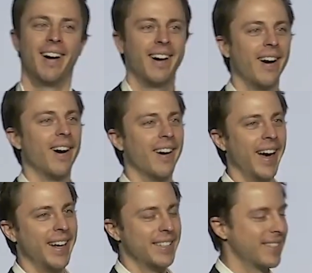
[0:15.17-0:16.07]
All
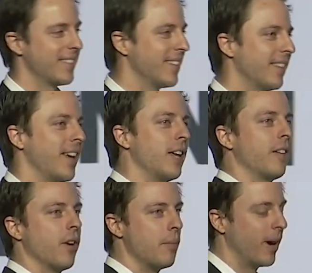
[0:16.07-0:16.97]
right, thank you
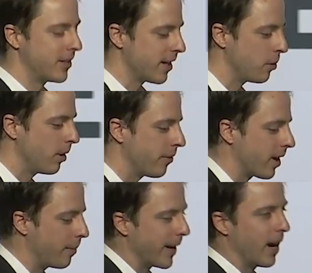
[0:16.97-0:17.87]
very much everyone for
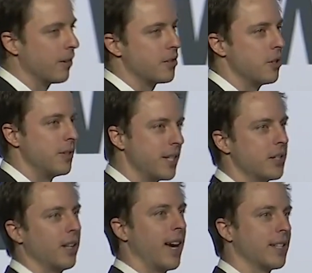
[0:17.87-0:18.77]
coming out to
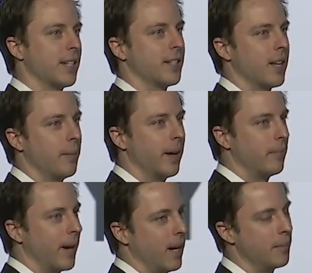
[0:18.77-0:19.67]
Digital Asset Summit.
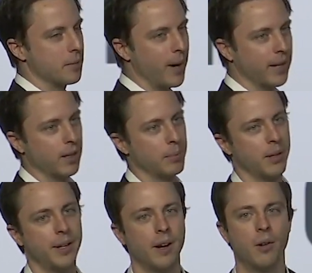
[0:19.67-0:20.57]
My name is
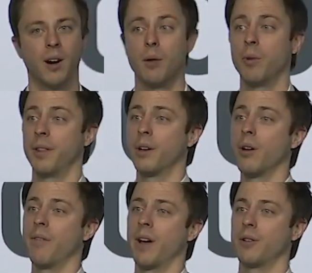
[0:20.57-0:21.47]
Ippolito. I'm one of the
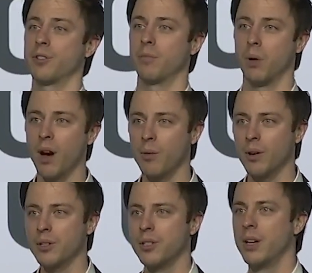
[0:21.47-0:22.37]
co-founders of
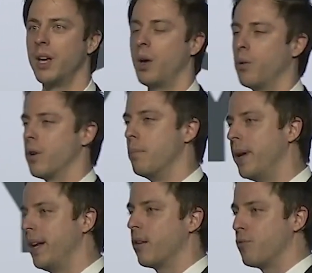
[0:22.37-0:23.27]
Blockworks. We're a
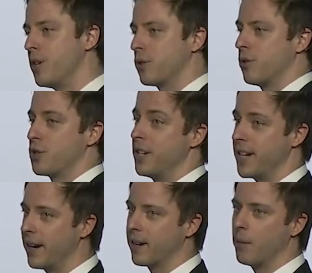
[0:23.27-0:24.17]
media research and
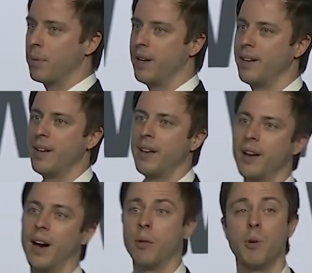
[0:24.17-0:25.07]
data company.
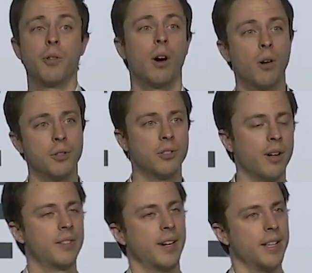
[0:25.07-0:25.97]
We're the host of
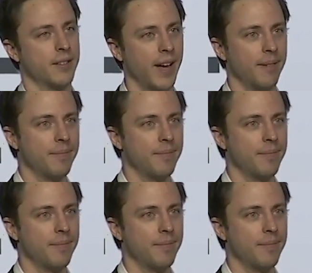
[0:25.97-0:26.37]
today's event.